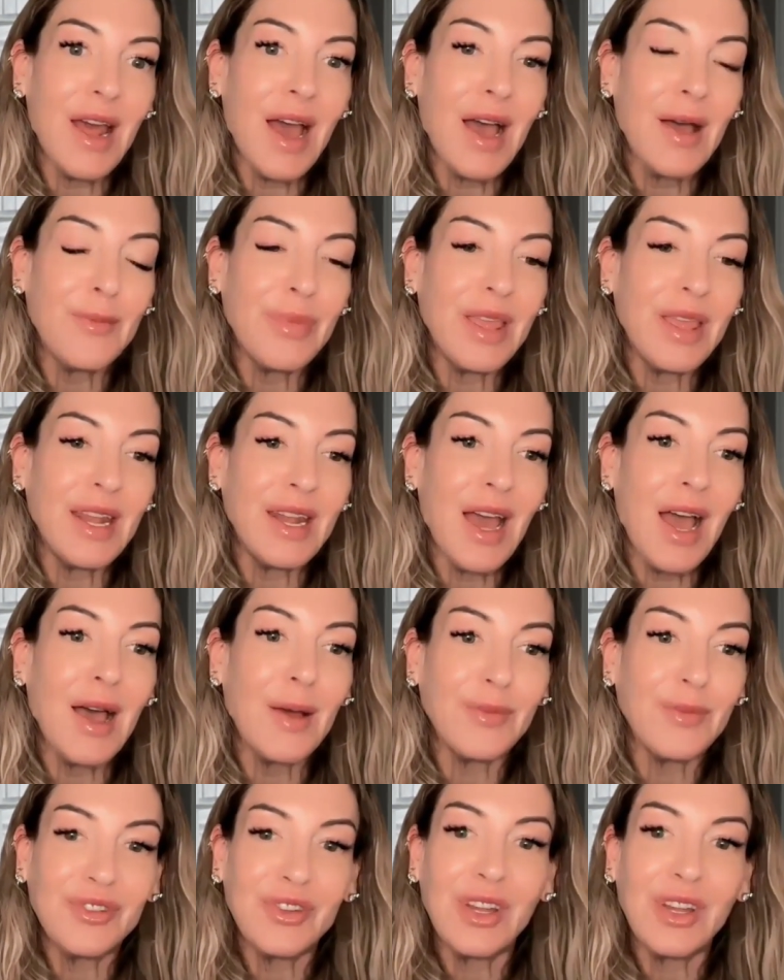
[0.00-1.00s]
not be an
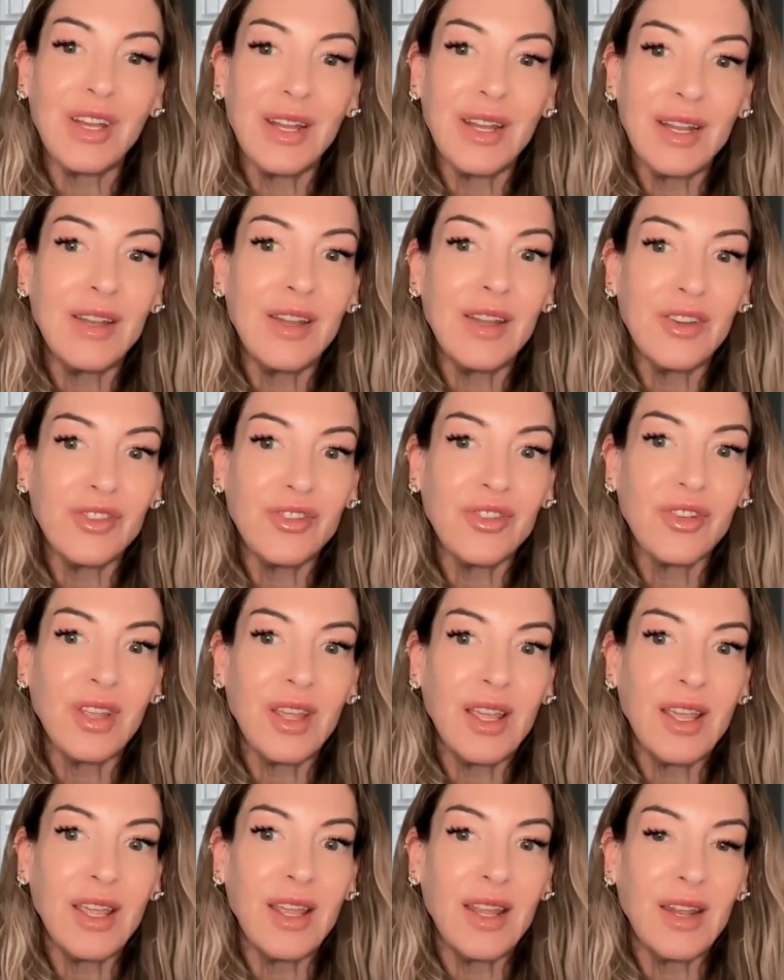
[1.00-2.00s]
option
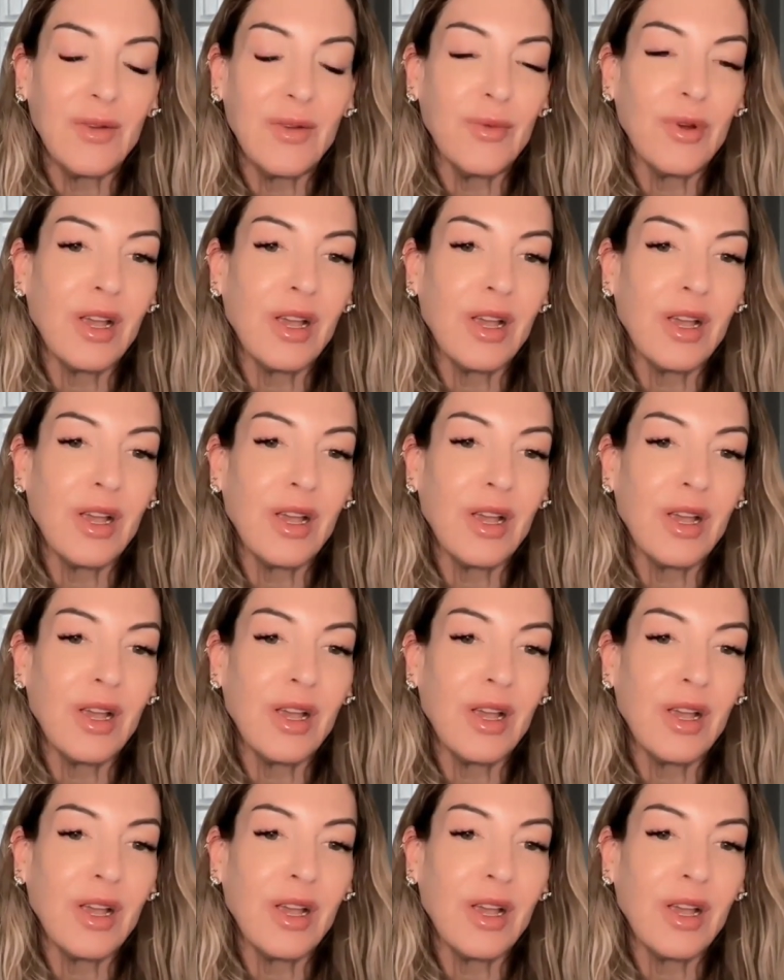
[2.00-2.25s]
initially in